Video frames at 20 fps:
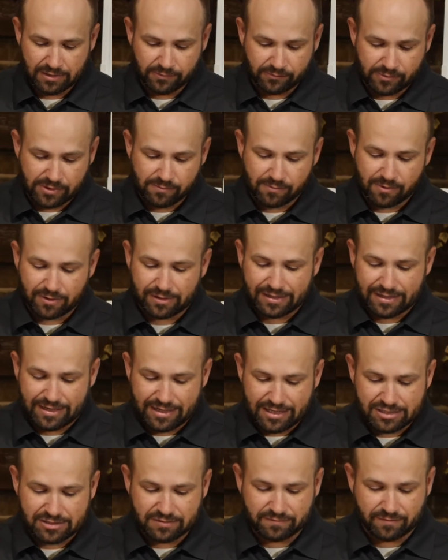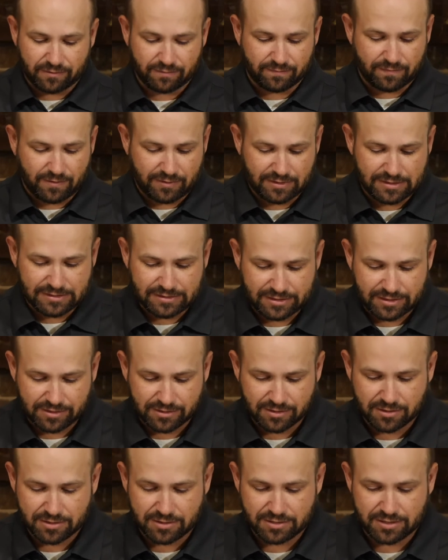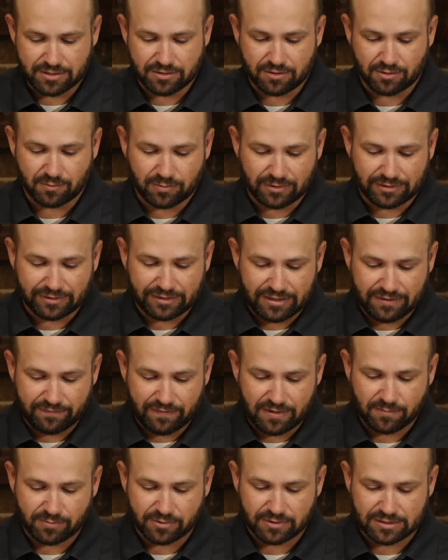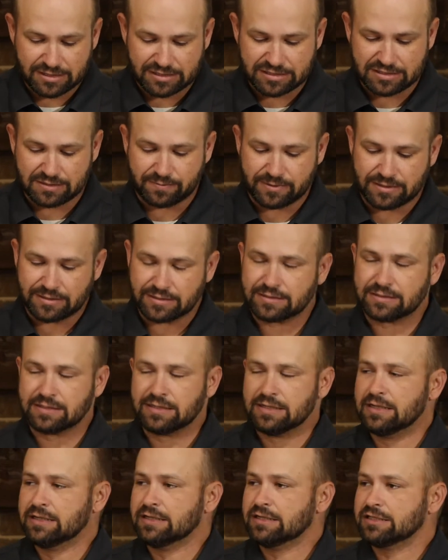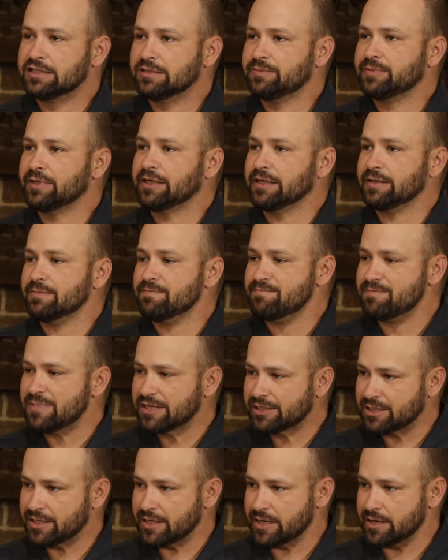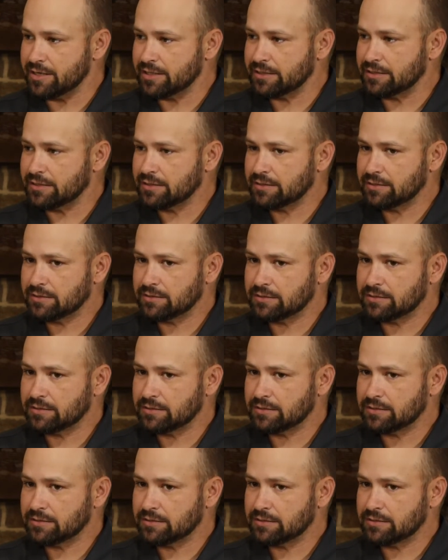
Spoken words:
We want each of our volunteers and our believing participants to become missionaries,